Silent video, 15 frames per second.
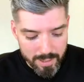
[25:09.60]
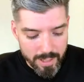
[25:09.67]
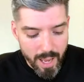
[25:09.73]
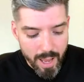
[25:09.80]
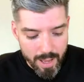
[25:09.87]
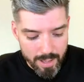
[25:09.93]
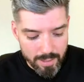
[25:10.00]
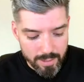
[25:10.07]

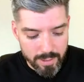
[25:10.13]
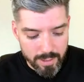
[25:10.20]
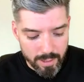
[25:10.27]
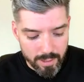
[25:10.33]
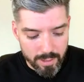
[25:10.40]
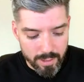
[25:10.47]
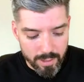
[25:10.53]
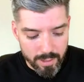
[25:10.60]
says,
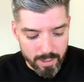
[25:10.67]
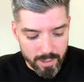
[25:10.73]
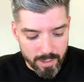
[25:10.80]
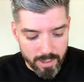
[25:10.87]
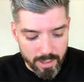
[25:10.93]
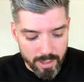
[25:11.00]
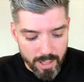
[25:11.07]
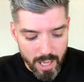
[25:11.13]

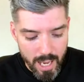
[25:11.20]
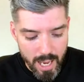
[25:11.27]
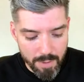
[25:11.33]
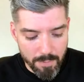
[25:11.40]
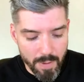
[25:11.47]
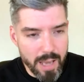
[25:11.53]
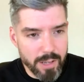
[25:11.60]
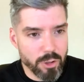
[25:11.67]

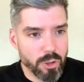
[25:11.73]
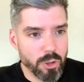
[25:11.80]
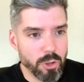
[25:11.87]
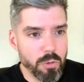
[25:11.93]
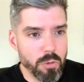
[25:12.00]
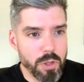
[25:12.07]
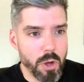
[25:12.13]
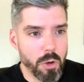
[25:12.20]
if I
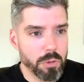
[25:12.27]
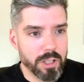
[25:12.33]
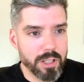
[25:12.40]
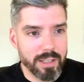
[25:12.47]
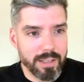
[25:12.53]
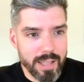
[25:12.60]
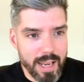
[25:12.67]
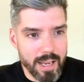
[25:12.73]
do those
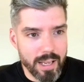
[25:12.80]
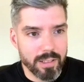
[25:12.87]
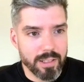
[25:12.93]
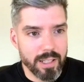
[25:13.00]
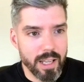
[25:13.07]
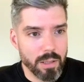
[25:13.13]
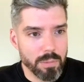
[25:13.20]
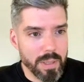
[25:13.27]

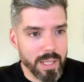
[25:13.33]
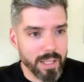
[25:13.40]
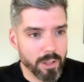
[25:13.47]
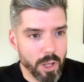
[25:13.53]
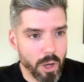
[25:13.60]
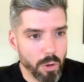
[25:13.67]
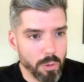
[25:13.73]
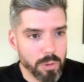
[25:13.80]
things and
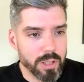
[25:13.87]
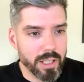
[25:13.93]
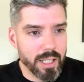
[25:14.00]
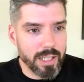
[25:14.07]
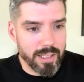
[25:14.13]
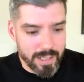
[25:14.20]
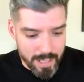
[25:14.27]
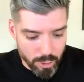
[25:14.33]
meet those
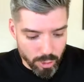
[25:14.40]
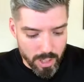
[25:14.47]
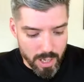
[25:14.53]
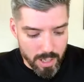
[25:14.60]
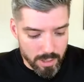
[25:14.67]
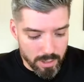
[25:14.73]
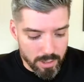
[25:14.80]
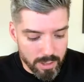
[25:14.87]

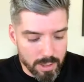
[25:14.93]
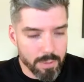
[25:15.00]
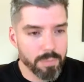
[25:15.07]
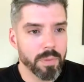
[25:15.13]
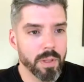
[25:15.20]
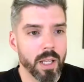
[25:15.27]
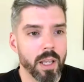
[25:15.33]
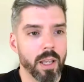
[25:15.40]
conditions,
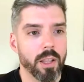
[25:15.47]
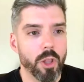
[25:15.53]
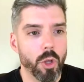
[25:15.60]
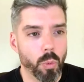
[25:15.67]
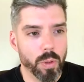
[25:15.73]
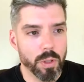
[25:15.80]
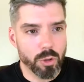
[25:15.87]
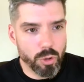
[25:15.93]
the
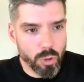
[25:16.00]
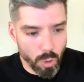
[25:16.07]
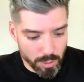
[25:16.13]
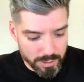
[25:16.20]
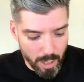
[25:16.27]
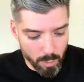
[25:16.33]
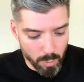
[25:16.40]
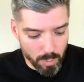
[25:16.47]

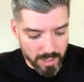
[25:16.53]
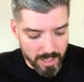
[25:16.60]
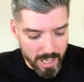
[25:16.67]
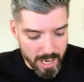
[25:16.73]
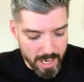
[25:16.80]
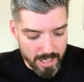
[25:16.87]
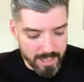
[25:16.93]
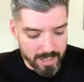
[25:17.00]
result I will
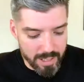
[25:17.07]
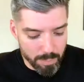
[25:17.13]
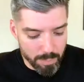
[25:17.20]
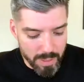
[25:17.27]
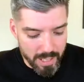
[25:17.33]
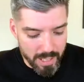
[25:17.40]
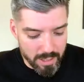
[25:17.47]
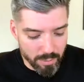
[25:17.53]
get is the
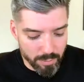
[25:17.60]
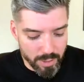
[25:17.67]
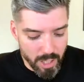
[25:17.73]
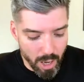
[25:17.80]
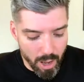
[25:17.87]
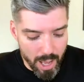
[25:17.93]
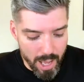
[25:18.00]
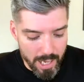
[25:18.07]
peace of
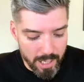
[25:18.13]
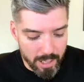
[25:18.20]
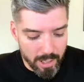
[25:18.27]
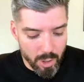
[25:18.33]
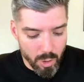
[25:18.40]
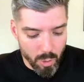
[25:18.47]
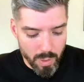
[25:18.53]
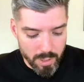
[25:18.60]
God,
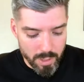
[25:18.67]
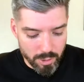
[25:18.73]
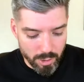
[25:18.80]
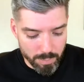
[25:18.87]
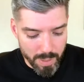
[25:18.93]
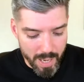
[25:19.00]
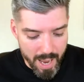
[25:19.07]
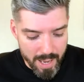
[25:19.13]
which
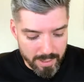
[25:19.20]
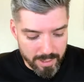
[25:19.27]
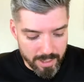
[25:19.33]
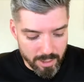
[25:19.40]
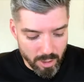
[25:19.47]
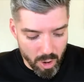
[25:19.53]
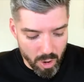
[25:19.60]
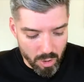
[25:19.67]

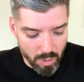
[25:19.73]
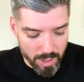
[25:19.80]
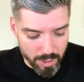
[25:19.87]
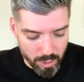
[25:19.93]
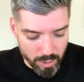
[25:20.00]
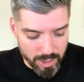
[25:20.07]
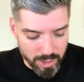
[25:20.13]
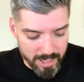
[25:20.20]
surpasses all
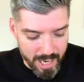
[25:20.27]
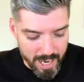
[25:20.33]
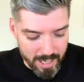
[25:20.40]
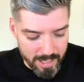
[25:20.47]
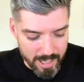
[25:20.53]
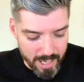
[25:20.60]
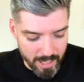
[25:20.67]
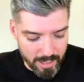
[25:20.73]

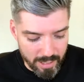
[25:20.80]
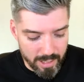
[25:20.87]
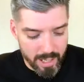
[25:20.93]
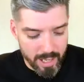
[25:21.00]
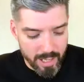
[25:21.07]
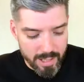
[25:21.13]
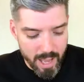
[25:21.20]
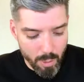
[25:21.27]
understanding,
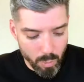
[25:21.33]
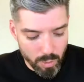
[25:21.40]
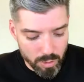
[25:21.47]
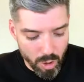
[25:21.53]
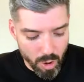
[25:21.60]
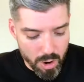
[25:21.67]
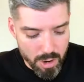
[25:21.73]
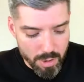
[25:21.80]
that will
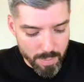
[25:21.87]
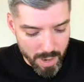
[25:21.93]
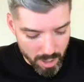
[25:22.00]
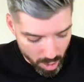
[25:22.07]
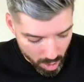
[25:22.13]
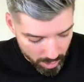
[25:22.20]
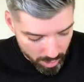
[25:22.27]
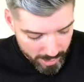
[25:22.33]
guard my
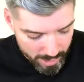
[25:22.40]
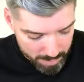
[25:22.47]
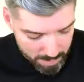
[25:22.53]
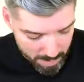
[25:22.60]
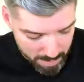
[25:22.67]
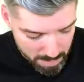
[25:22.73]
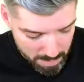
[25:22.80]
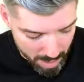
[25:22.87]
heart and
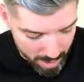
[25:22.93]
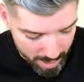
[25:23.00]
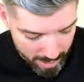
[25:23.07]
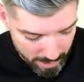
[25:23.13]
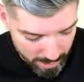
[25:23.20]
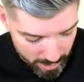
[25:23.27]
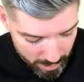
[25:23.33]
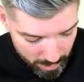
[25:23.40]
my
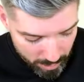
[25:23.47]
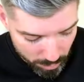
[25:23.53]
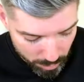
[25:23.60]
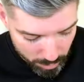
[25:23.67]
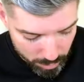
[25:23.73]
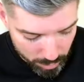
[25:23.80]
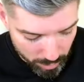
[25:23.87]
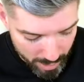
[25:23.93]
mind
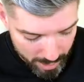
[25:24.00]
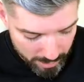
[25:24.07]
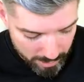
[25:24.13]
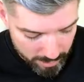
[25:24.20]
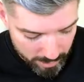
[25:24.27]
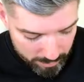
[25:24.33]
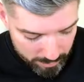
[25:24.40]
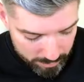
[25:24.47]
through
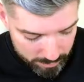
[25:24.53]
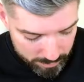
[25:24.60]
Christ.